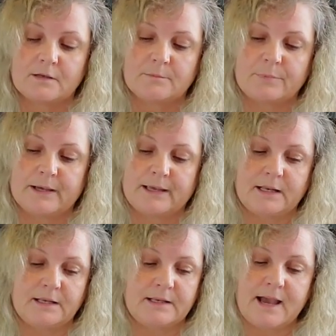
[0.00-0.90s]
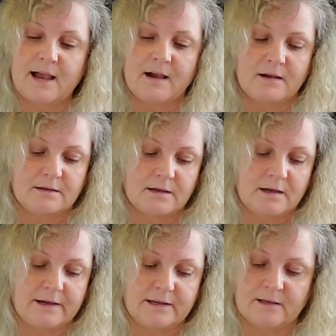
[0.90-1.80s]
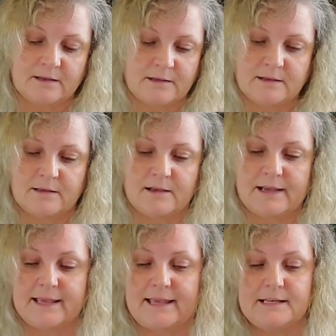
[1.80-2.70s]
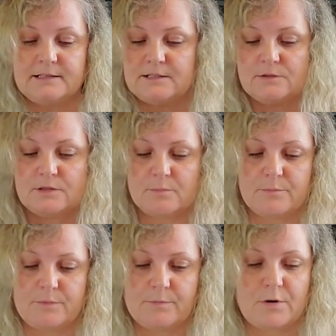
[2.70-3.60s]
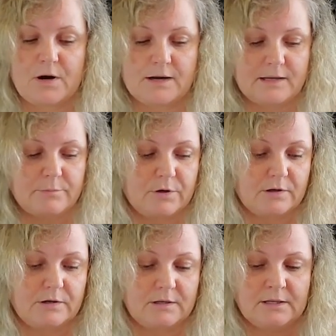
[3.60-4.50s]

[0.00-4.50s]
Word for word: But yeah, I I hated doing the, the pocket part.